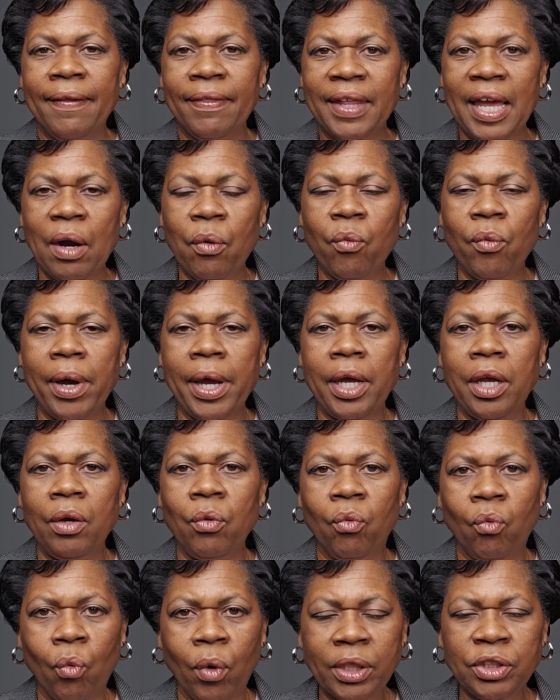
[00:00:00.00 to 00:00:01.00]
That
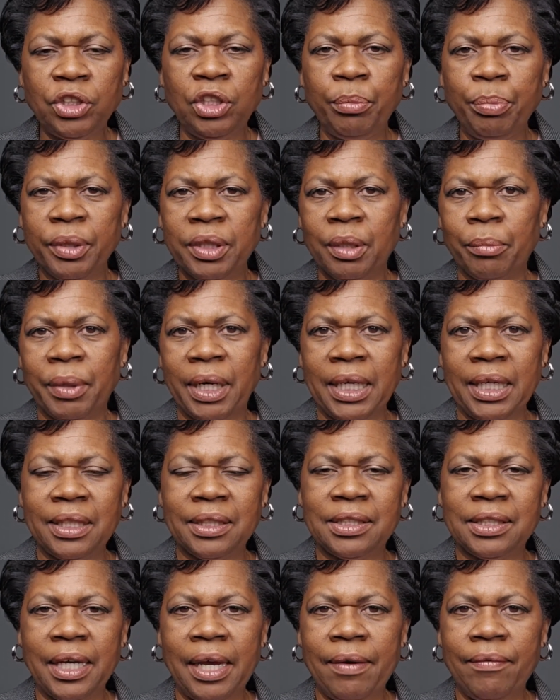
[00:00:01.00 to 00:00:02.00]
way, once you put the money
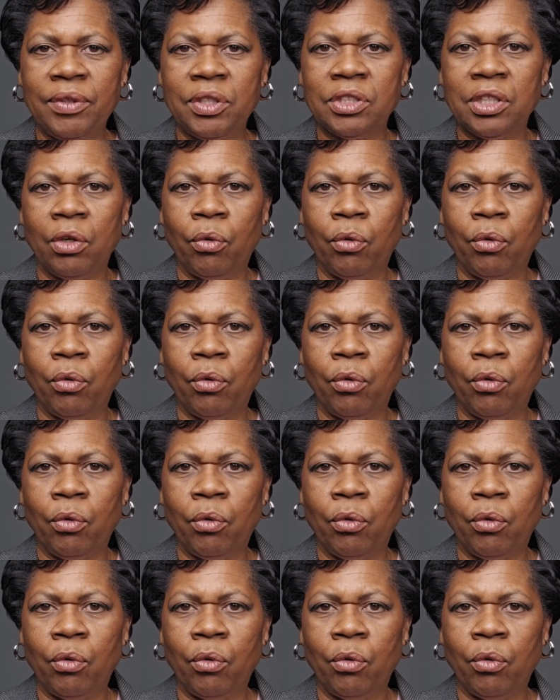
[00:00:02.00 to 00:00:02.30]
in savings,